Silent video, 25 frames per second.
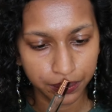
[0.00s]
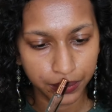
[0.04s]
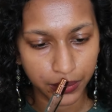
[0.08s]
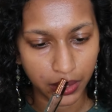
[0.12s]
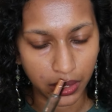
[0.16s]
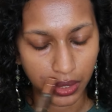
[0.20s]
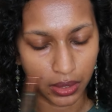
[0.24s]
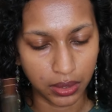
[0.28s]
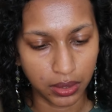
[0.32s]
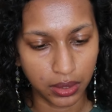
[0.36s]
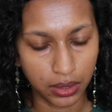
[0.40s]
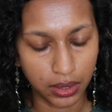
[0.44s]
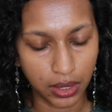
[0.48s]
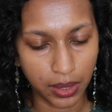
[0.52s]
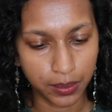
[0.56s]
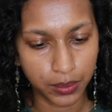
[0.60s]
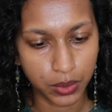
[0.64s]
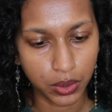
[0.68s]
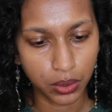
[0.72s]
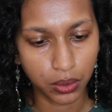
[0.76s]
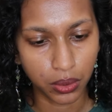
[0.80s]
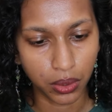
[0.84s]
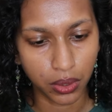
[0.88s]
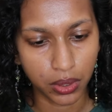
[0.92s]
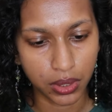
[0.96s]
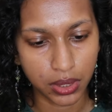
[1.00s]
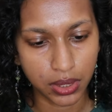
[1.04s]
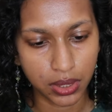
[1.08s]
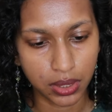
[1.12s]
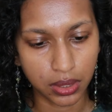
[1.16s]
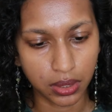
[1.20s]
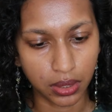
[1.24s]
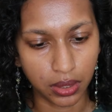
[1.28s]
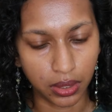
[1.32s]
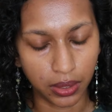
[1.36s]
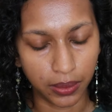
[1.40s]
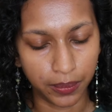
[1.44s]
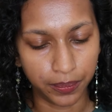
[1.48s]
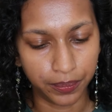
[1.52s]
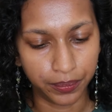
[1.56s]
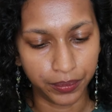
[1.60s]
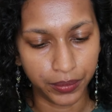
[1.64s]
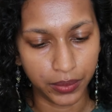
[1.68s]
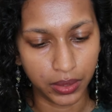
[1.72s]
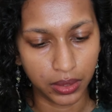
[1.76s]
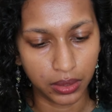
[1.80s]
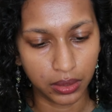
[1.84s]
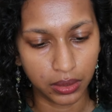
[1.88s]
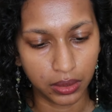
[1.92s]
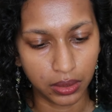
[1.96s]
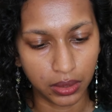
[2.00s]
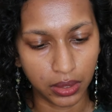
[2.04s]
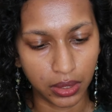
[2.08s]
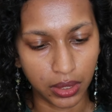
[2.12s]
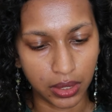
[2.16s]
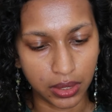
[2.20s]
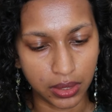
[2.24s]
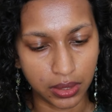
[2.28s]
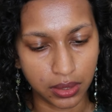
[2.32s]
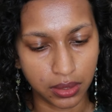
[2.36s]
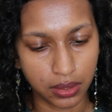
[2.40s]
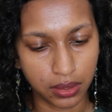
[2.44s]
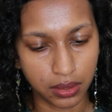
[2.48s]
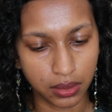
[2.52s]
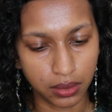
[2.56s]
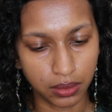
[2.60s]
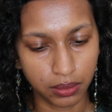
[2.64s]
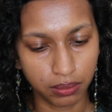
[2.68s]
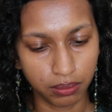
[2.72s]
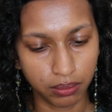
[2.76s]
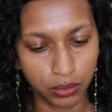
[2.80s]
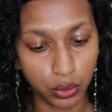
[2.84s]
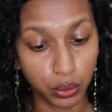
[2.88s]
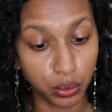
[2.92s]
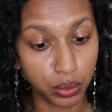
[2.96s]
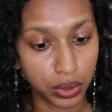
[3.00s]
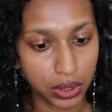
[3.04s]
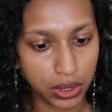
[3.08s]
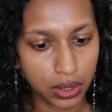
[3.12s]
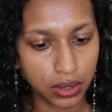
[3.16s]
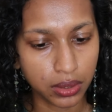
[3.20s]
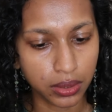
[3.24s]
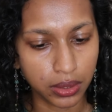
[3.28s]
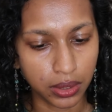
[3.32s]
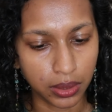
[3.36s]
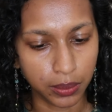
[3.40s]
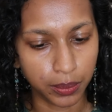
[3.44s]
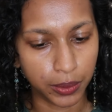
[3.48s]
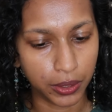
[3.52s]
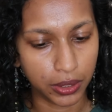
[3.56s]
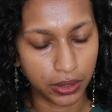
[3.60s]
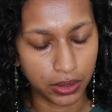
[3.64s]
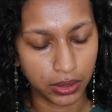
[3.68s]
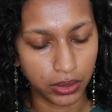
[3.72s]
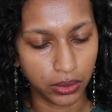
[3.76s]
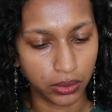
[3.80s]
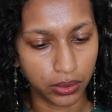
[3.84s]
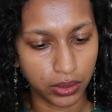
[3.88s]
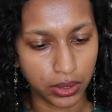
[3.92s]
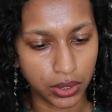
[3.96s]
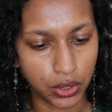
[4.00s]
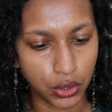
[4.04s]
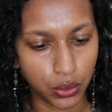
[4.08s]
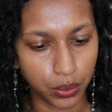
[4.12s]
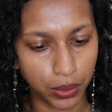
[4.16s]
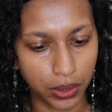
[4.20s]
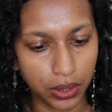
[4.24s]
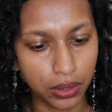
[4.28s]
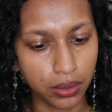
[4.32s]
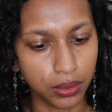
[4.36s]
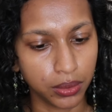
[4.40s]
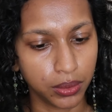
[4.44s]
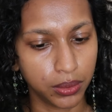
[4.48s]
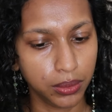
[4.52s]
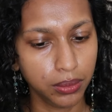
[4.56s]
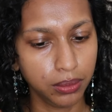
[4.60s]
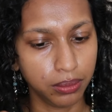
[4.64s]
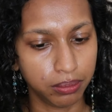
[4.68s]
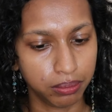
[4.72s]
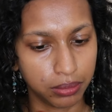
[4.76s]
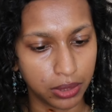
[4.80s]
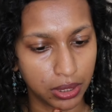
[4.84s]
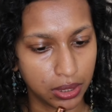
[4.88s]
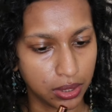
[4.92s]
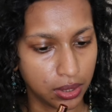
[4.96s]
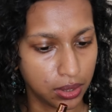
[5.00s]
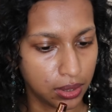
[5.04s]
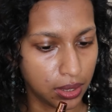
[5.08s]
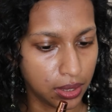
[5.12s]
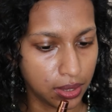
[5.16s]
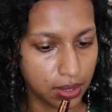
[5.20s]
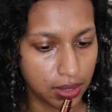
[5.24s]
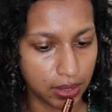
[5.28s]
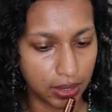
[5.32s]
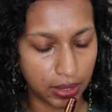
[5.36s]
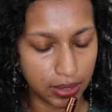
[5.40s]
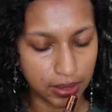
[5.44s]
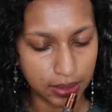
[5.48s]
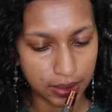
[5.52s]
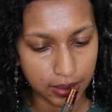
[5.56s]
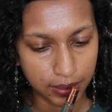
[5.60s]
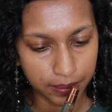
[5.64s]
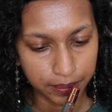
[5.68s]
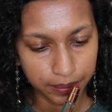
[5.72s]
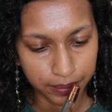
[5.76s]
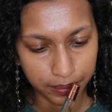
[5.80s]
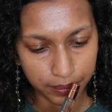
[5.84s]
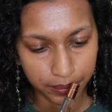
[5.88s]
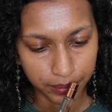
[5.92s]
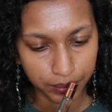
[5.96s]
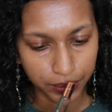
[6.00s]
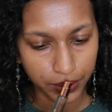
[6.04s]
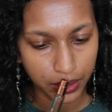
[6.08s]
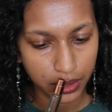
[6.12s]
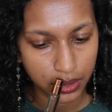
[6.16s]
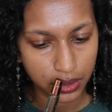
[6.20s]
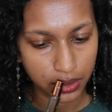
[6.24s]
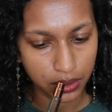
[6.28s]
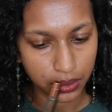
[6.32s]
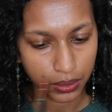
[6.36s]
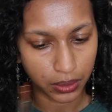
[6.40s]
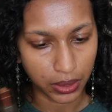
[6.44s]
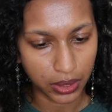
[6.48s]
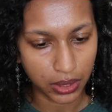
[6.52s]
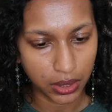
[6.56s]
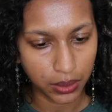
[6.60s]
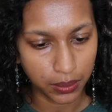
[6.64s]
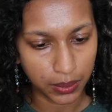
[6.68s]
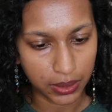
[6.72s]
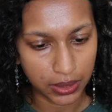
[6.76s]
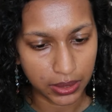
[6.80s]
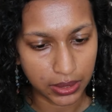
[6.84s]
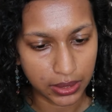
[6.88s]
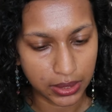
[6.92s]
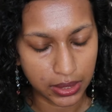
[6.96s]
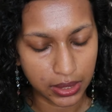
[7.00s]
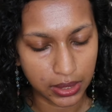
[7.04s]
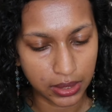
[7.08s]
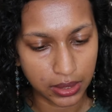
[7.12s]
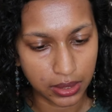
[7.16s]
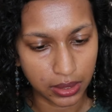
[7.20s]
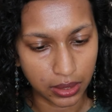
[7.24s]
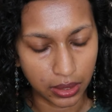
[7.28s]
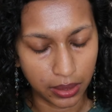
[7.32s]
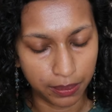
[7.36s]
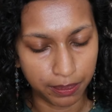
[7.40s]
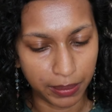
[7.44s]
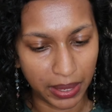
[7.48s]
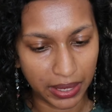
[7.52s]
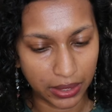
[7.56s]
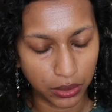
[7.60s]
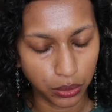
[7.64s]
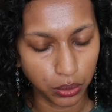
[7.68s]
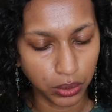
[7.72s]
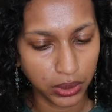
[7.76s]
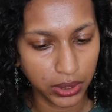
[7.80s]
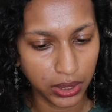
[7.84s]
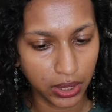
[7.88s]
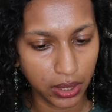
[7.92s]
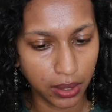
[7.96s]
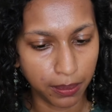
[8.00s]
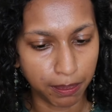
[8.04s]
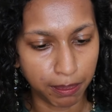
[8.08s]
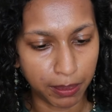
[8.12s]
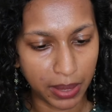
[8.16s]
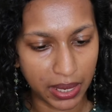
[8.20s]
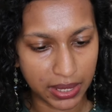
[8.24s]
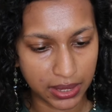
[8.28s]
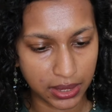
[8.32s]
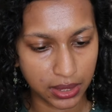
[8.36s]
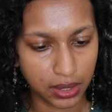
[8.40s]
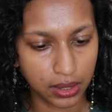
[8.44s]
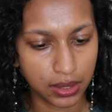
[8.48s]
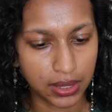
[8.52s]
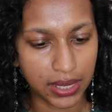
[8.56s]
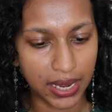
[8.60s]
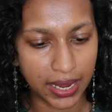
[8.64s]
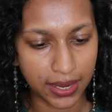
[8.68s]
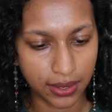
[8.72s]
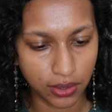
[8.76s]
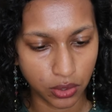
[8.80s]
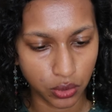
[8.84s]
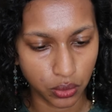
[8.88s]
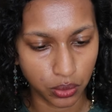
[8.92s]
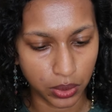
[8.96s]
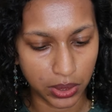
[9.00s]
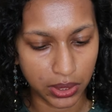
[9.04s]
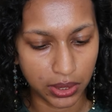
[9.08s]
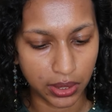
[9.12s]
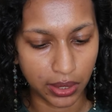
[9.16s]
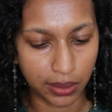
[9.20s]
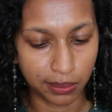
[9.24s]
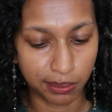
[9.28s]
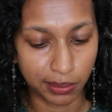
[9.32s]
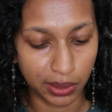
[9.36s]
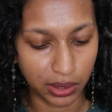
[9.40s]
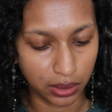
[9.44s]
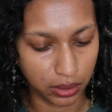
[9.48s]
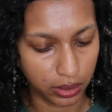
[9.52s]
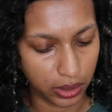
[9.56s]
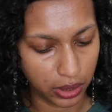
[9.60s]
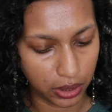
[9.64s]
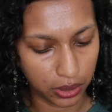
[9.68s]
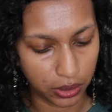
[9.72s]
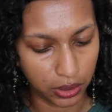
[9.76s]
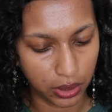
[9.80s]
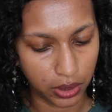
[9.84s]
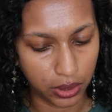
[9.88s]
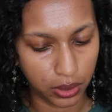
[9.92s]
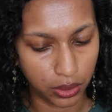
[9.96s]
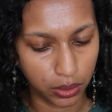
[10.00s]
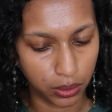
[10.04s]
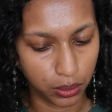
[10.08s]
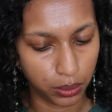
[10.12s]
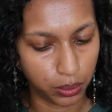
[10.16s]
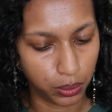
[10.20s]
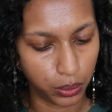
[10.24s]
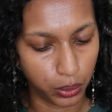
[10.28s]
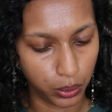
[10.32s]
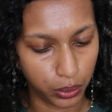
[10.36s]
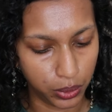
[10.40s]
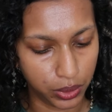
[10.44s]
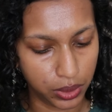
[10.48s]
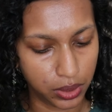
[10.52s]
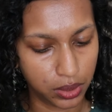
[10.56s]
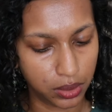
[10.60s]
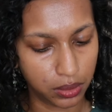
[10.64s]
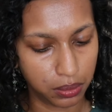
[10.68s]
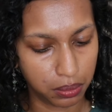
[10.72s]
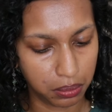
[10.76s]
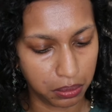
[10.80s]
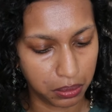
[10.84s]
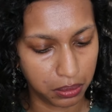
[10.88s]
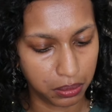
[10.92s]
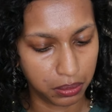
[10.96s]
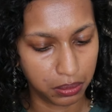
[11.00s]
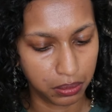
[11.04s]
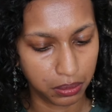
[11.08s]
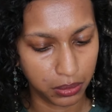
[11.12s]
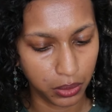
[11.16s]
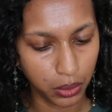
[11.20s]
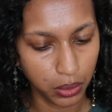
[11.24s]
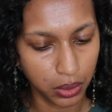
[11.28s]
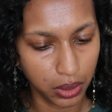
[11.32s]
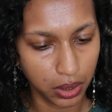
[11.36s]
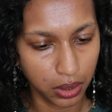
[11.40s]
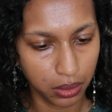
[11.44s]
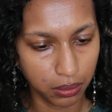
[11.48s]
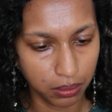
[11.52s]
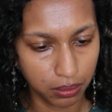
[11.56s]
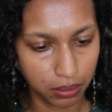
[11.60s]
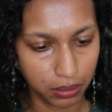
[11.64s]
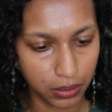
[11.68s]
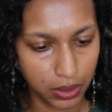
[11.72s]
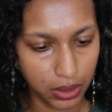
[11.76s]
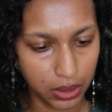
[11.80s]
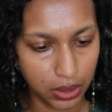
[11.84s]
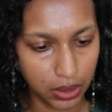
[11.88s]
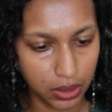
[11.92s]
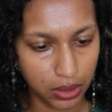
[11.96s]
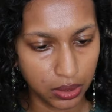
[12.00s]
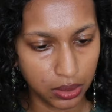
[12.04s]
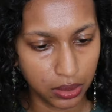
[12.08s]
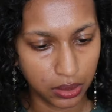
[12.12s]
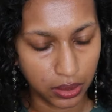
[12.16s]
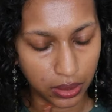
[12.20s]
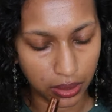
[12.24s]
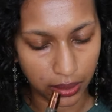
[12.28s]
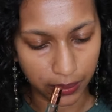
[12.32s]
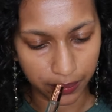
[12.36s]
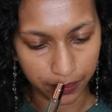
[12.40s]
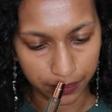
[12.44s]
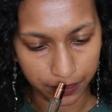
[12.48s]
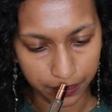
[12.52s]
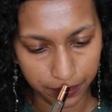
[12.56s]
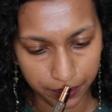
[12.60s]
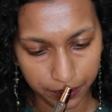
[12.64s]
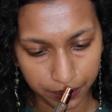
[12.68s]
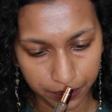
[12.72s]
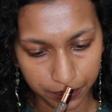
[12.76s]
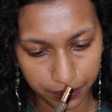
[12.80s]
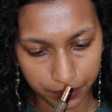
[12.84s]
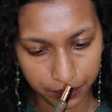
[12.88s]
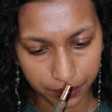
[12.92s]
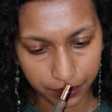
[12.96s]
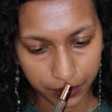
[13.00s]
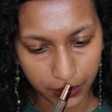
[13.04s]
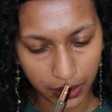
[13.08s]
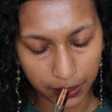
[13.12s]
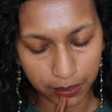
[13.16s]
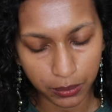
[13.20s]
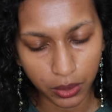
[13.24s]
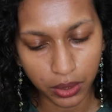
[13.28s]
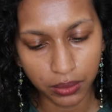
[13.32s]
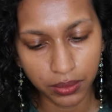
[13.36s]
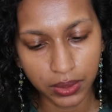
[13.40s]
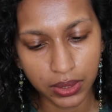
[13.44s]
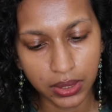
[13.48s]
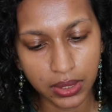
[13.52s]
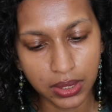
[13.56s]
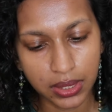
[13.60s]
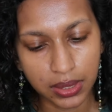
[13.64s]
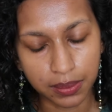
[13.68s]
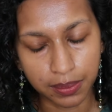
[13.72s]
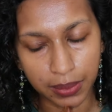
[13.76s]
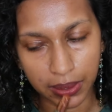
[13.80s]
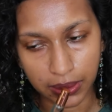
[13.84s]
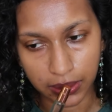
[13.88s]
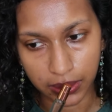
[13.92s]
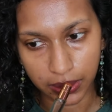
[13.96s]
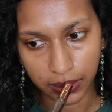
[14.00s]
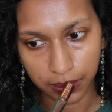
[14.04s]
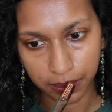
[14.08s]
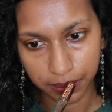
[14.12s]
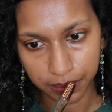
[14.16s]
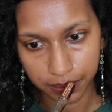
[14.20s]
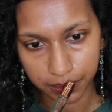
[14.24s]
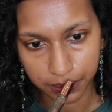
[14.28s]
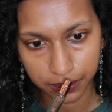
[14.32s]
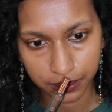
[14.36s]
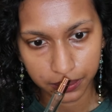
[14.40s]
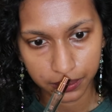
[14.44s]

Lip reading: And it comes across as uniquely apparently on each wearer. Oh, that's nice. So anyway, this is Magnolia, Musk, Tangerine, and Bulgarian Rose. Okay. I'm not really smelling,